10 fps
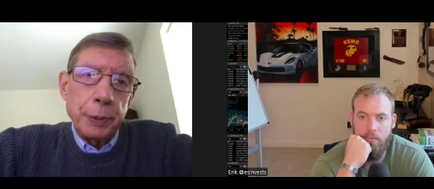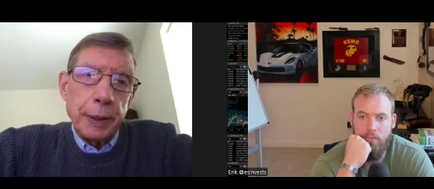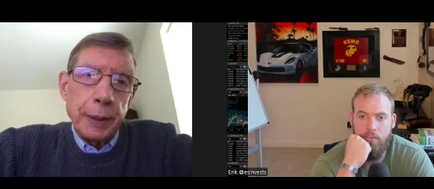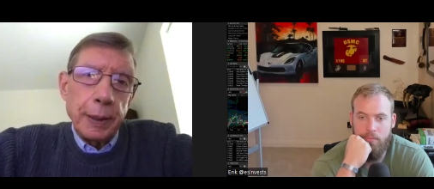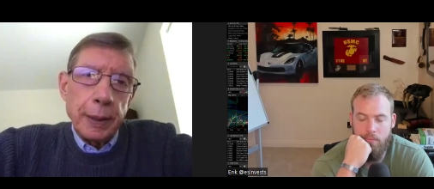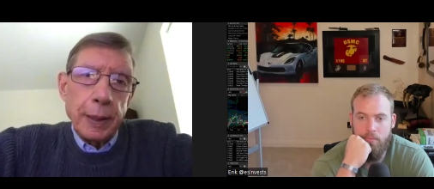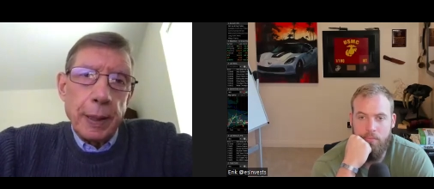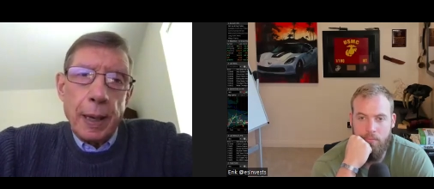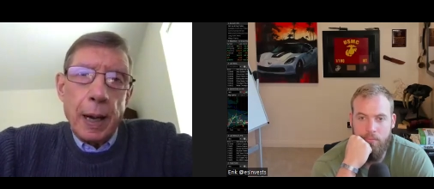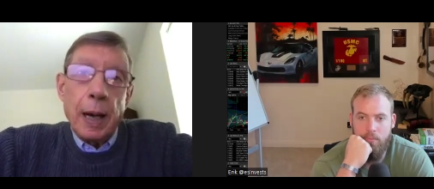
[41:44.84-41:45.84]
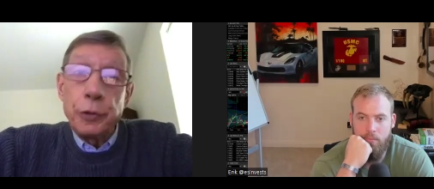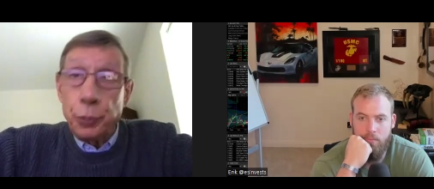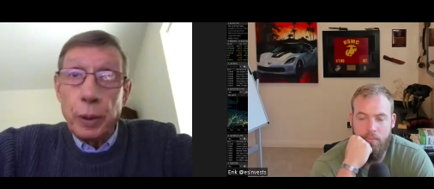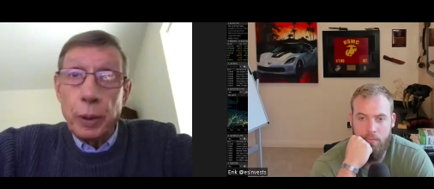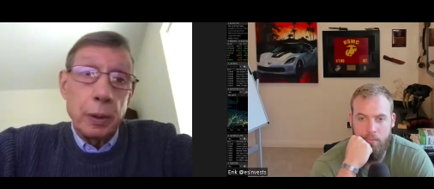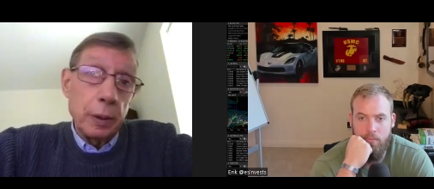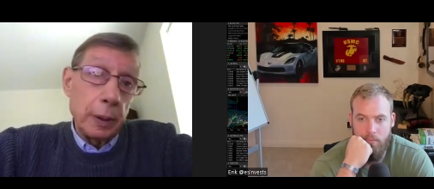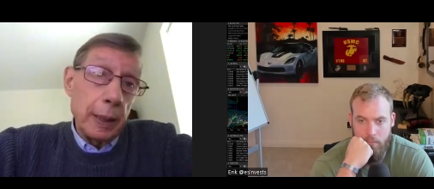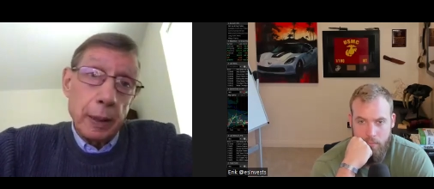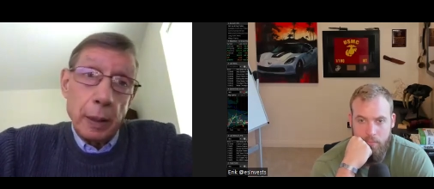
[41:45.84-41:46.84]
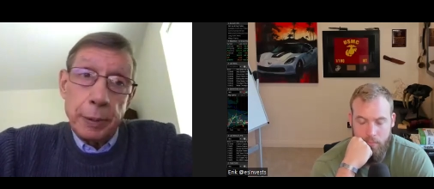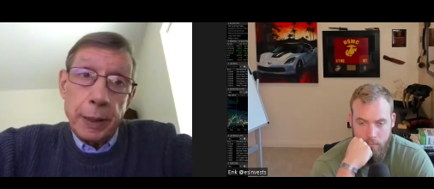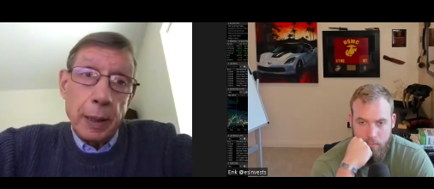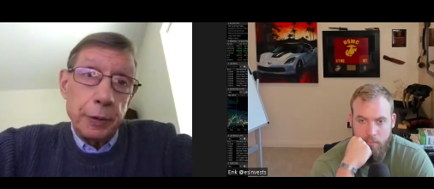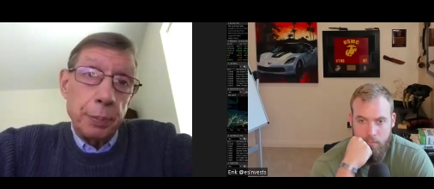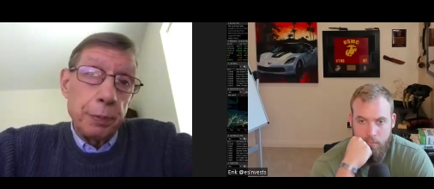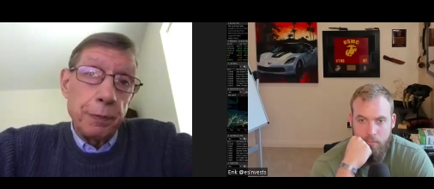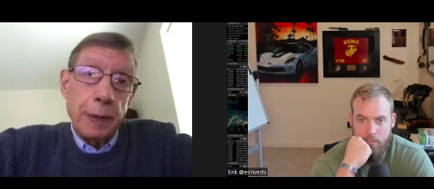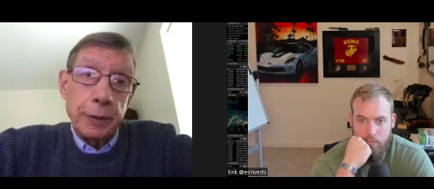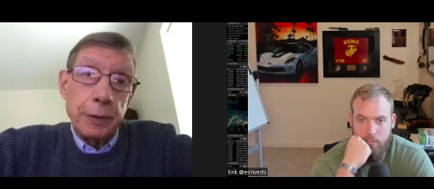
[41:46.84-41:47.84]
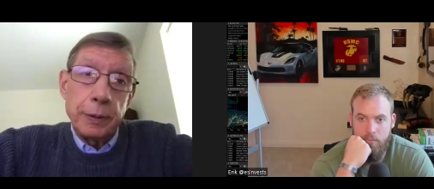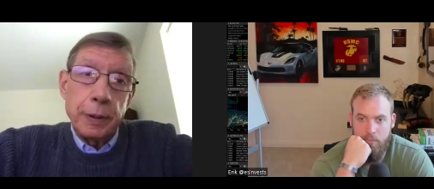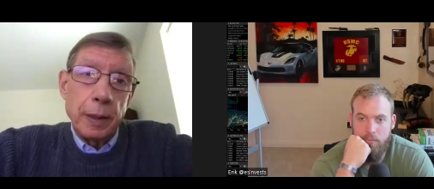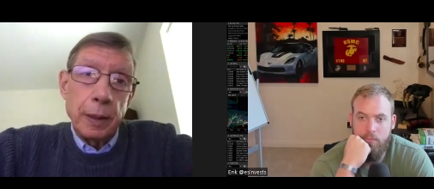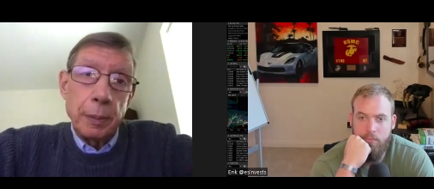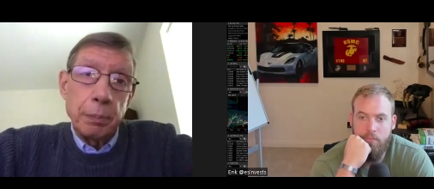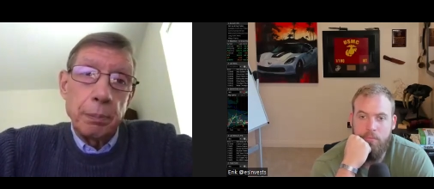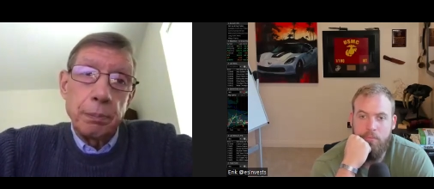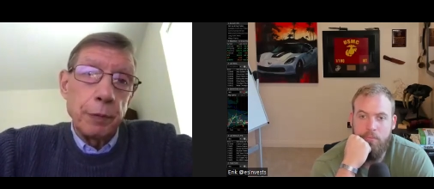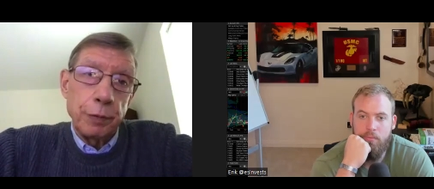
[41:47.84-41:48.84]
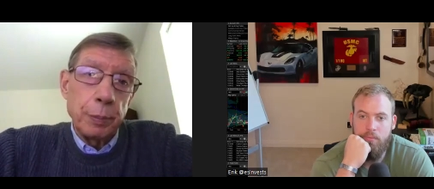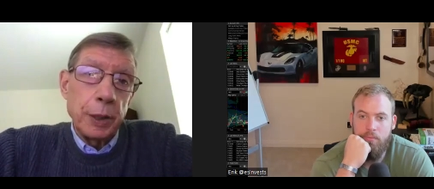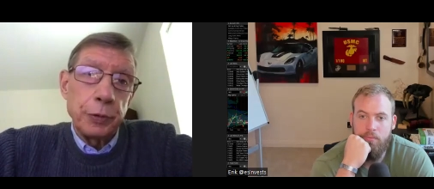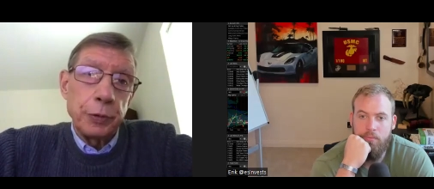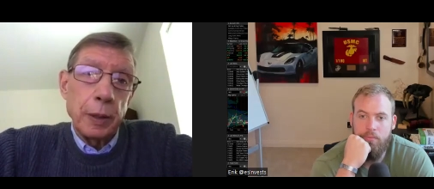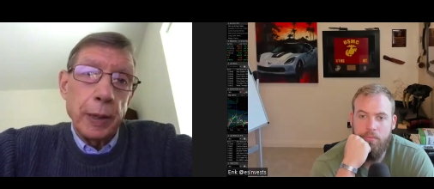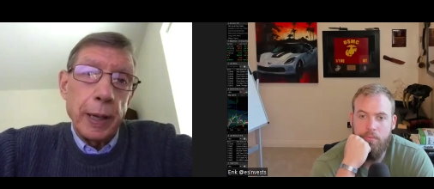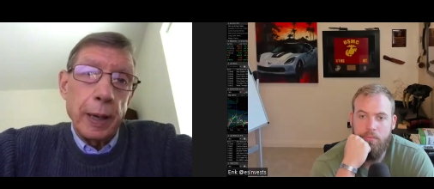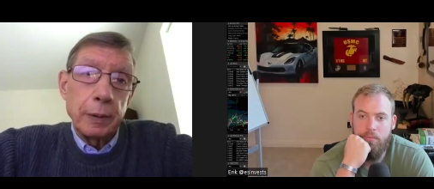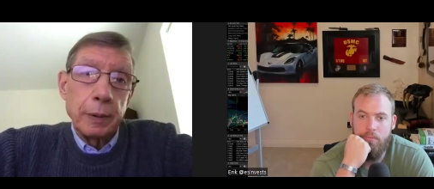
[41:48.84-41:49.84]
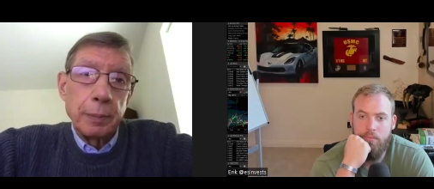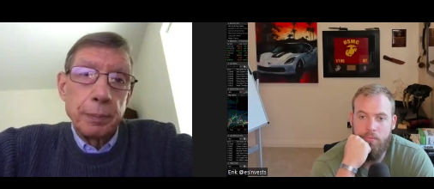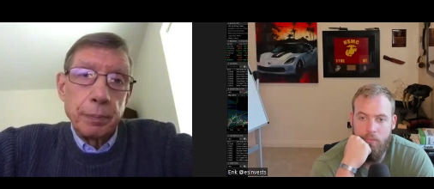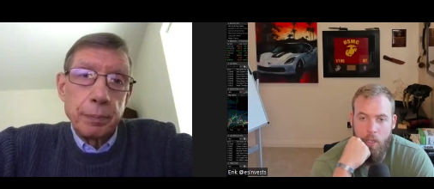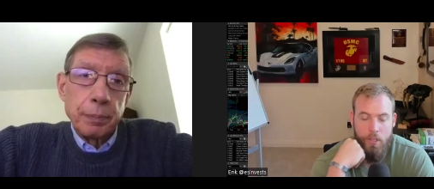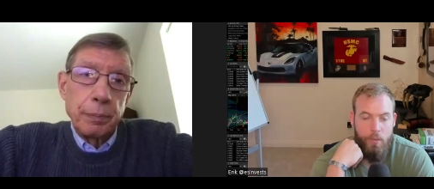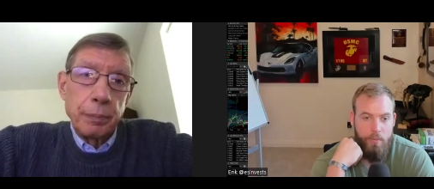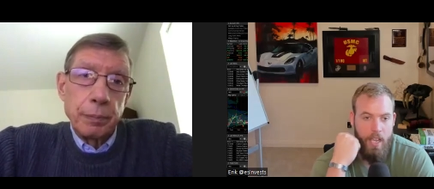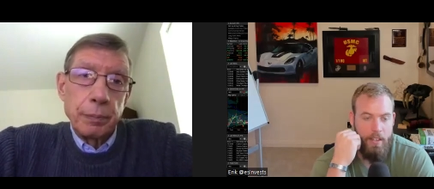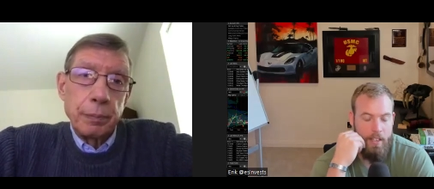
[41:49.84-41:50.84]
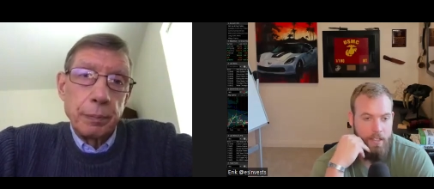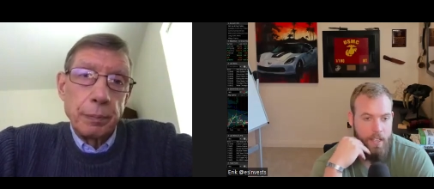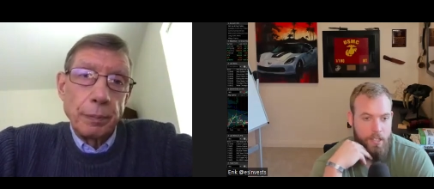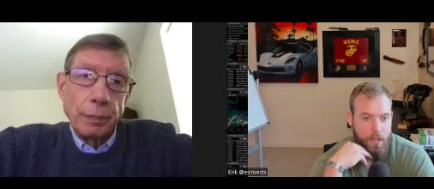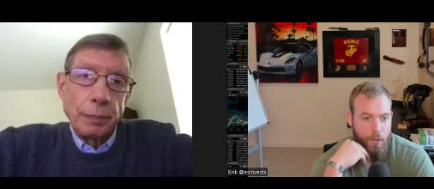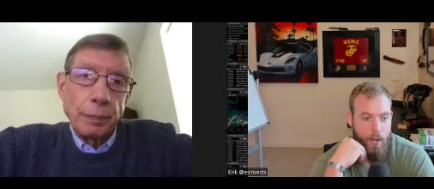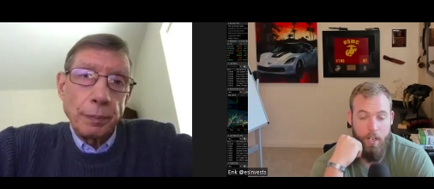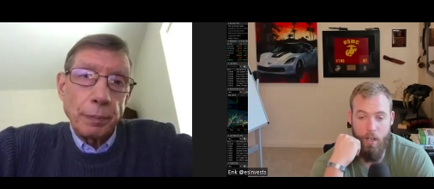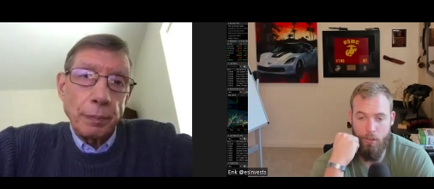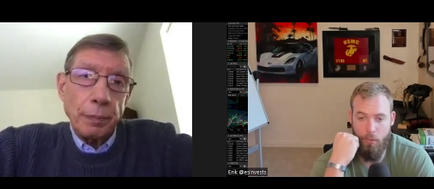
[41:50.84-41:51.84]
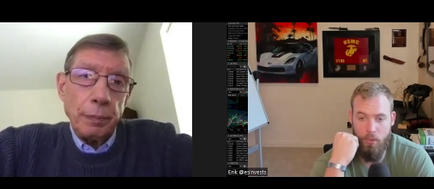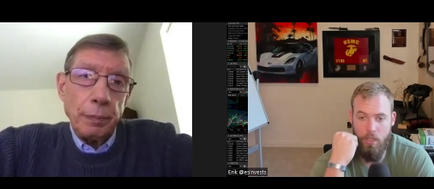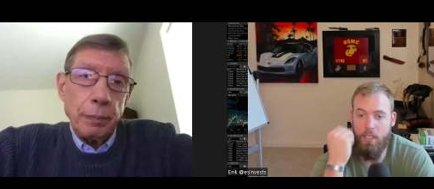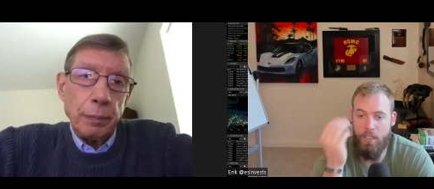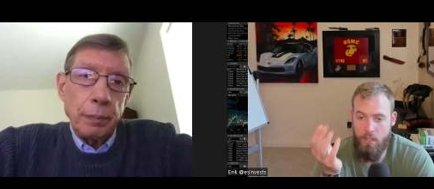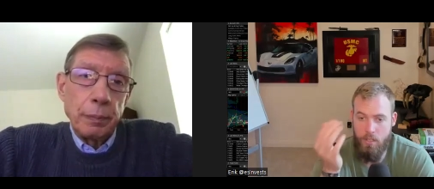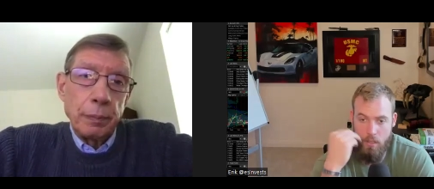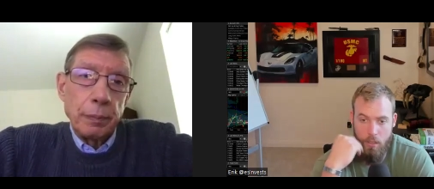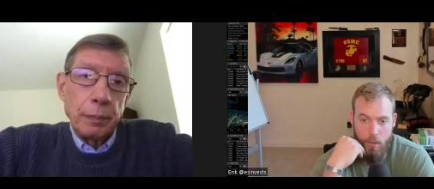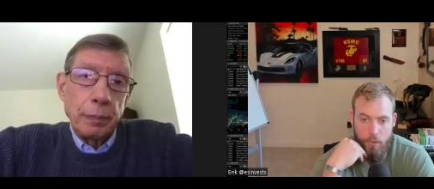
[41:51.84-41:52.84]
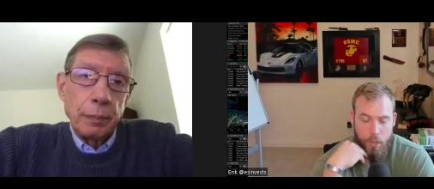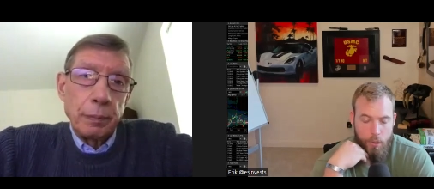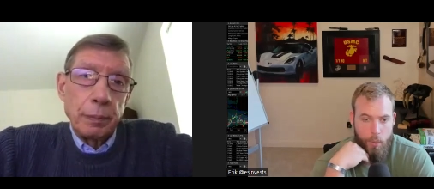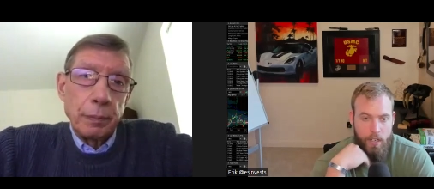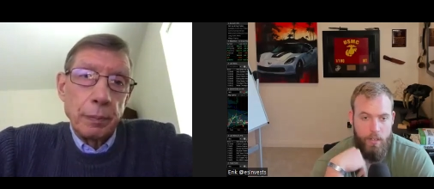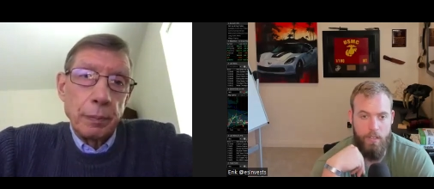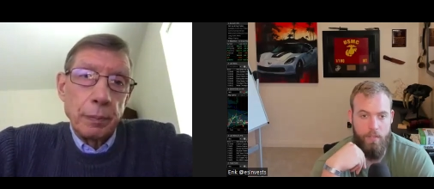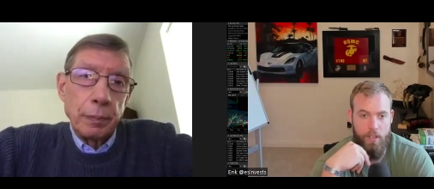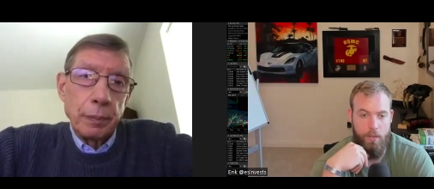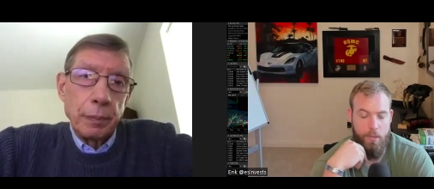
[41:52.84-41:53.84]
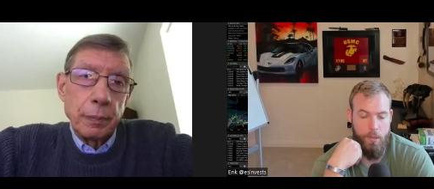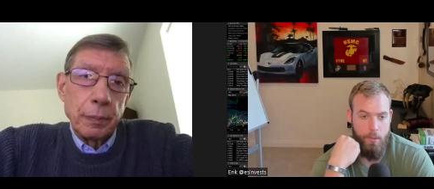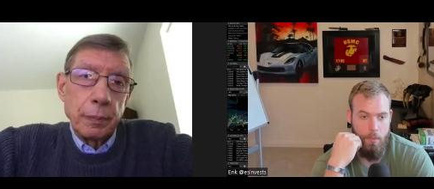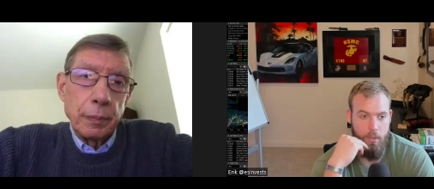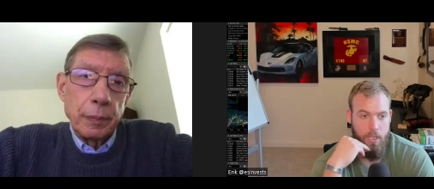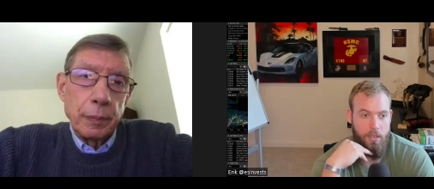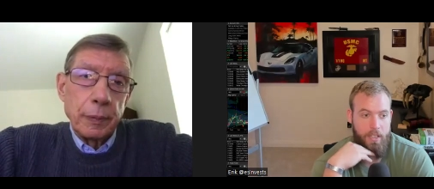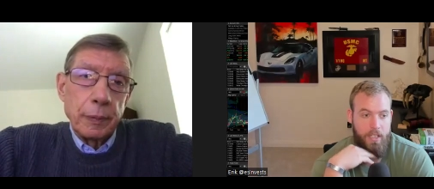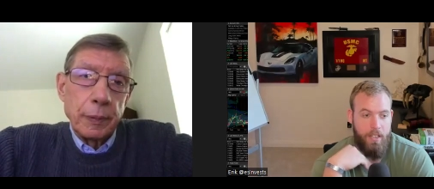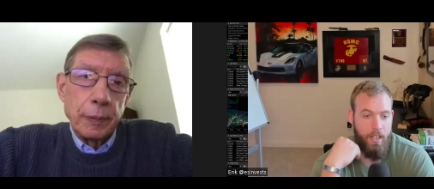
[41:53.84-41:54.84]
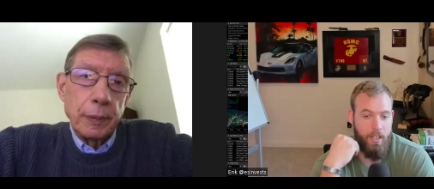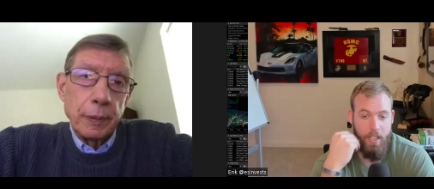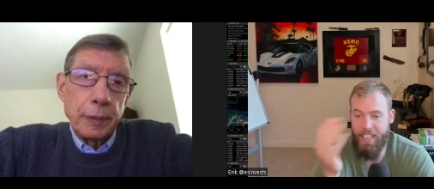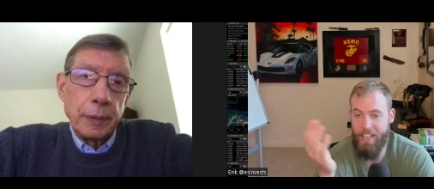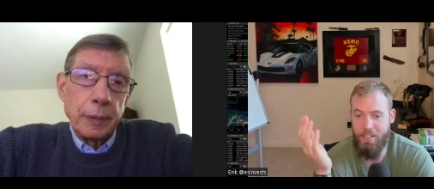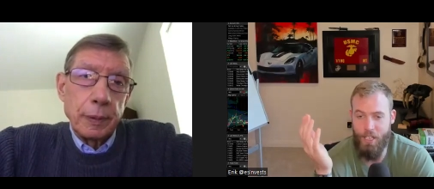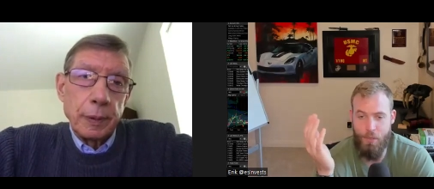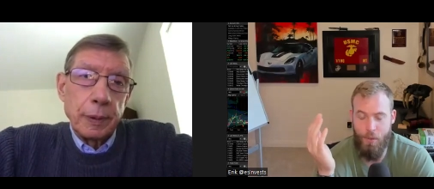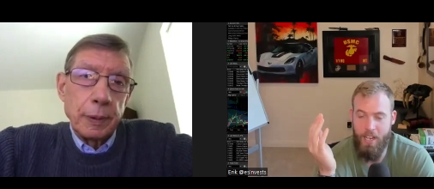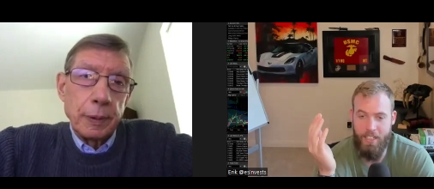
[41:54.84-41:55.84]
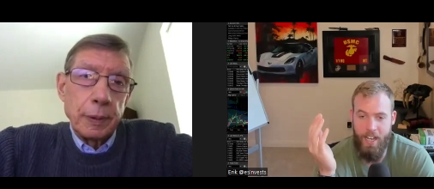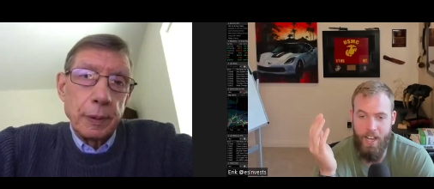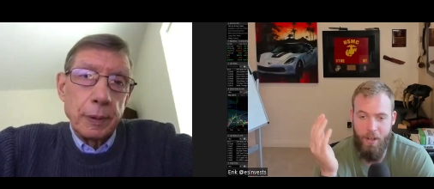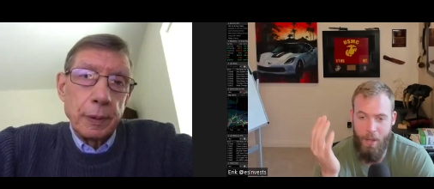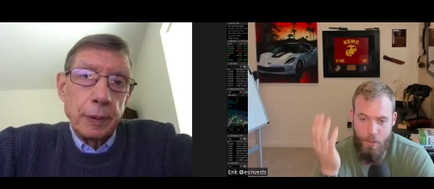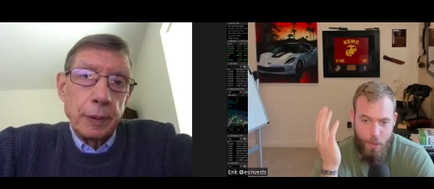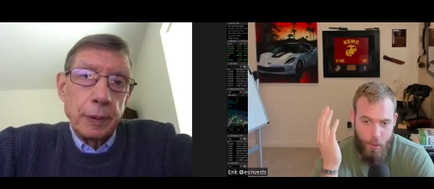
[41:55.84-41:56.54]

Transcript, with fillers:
Speaker 1: me on Twitter, and I'll be glad to provide um, information on that.
Speaker 2: Awesome. Yeah, that, that sounds great. I'll throw the links, you know, to your Twitter in the video description below. And uh, again, thanks for hanging out.